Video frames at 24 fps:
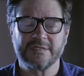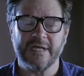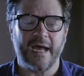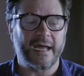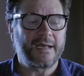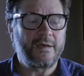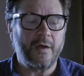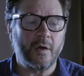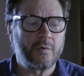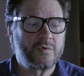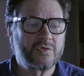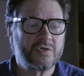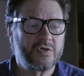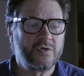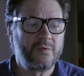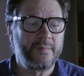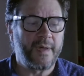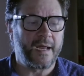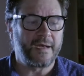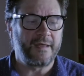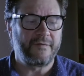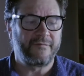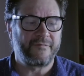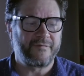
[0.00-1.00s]
I know too
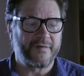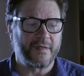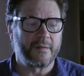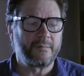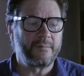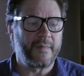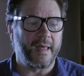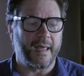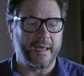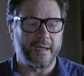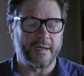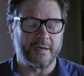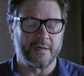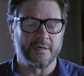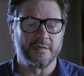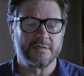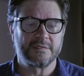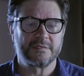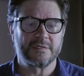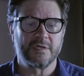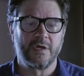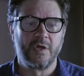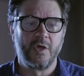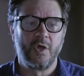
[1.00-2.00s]
many filmmakers